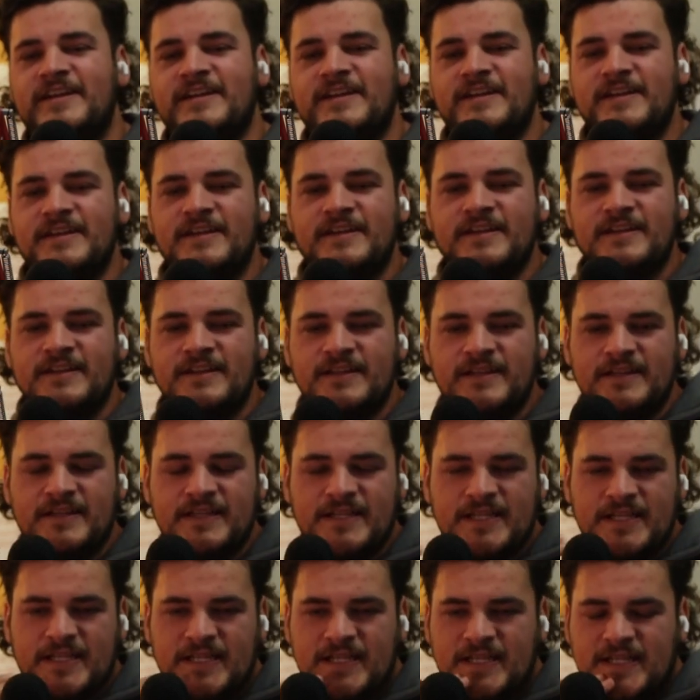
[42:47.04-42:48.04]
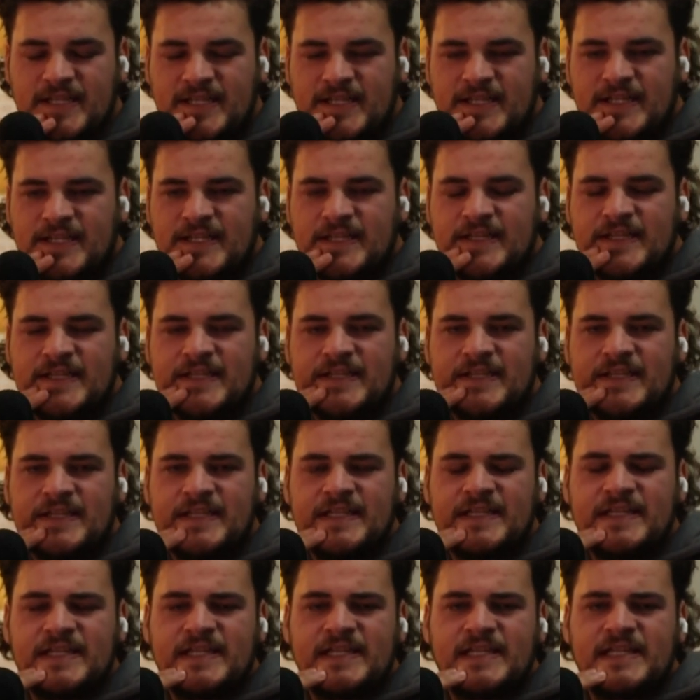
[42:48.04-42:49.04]

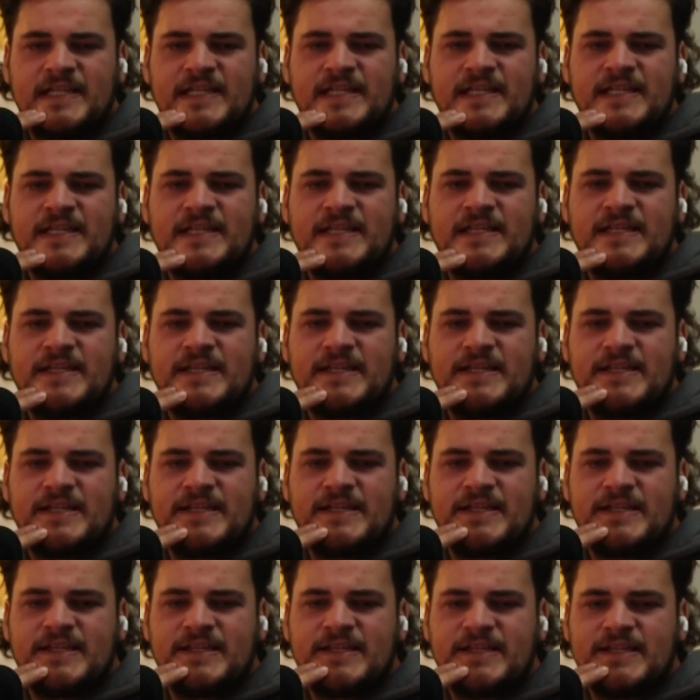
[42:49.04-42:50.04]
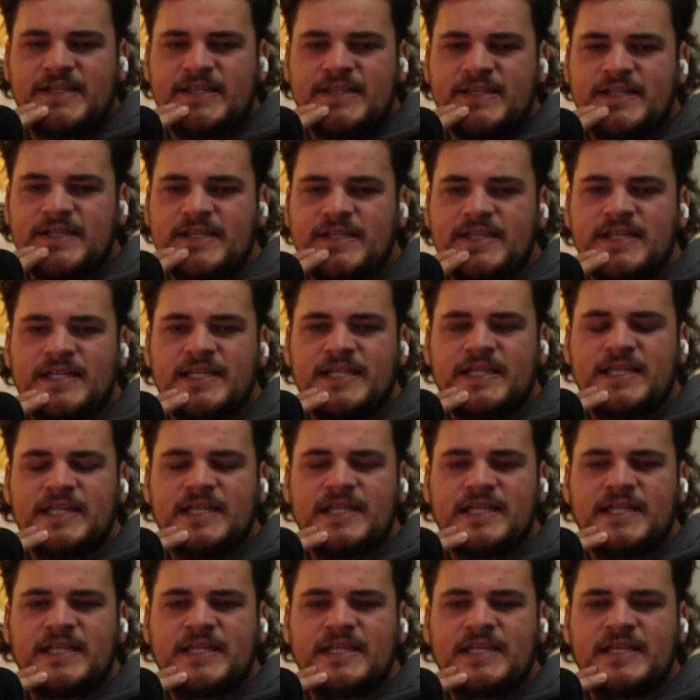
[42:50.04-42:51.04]

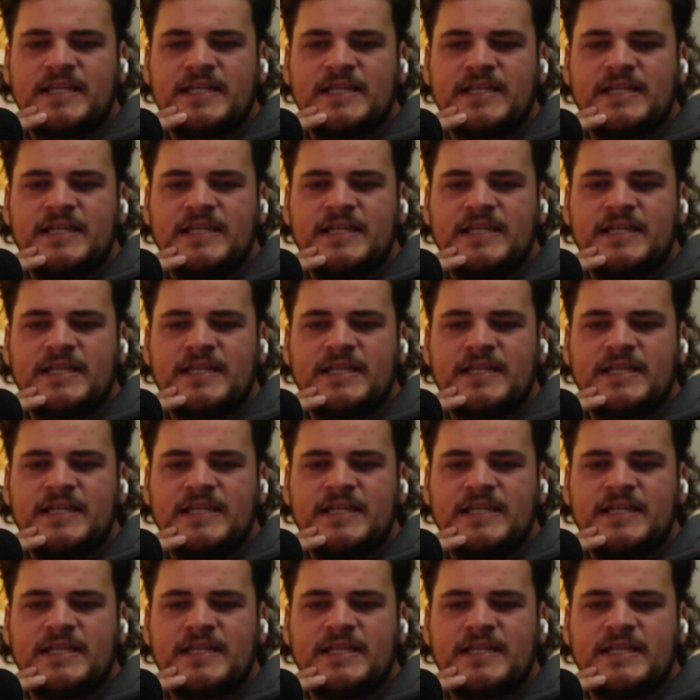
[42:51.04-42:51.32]
(not speaking)